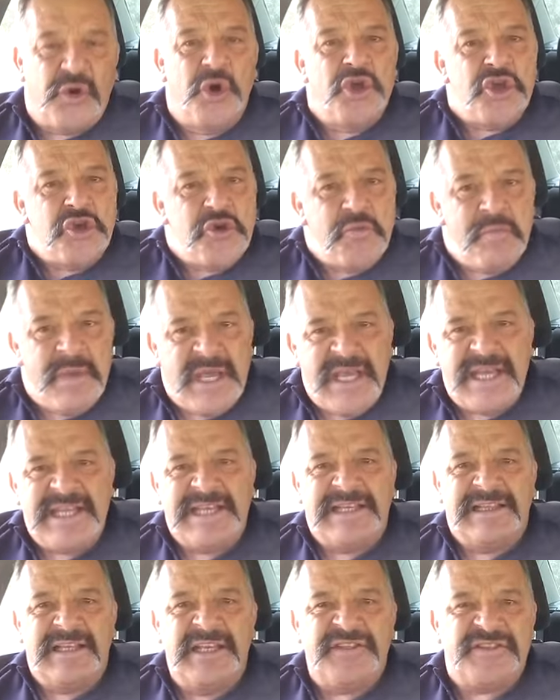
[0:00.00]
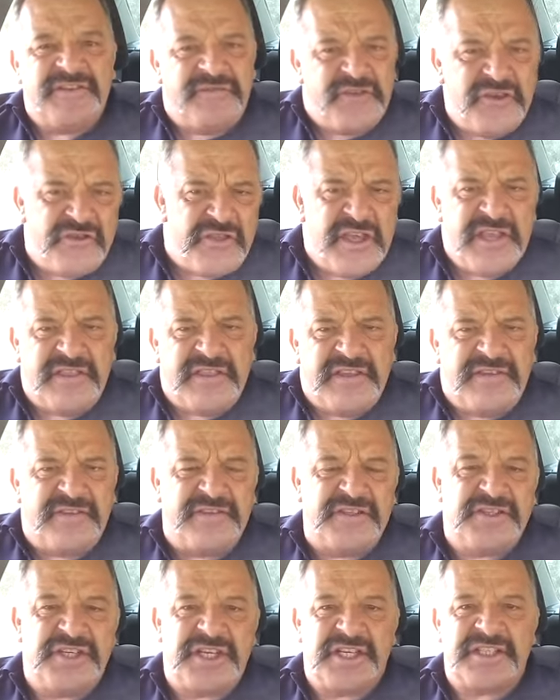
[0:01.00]
all you media elites, if you think this
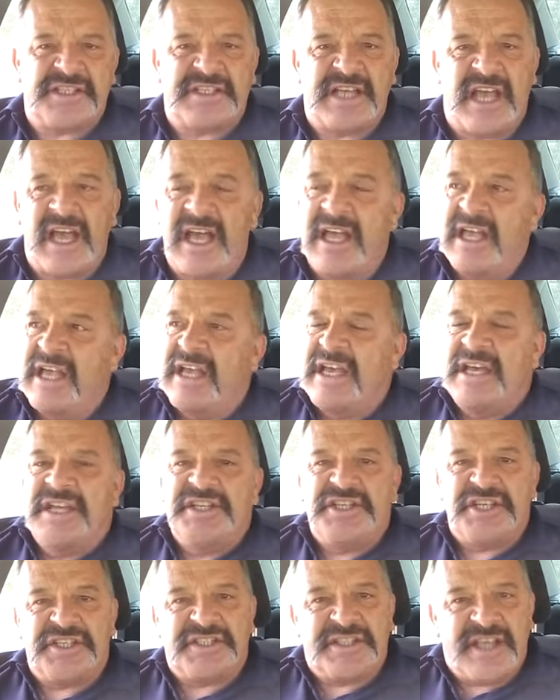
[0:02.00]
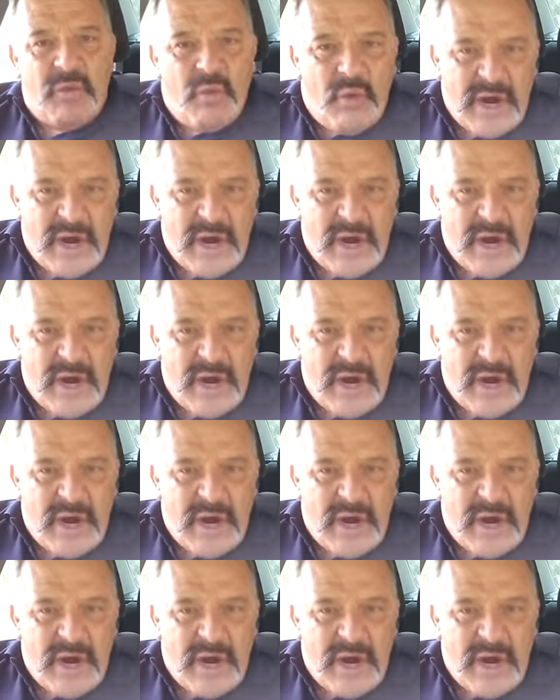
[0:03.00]
is just a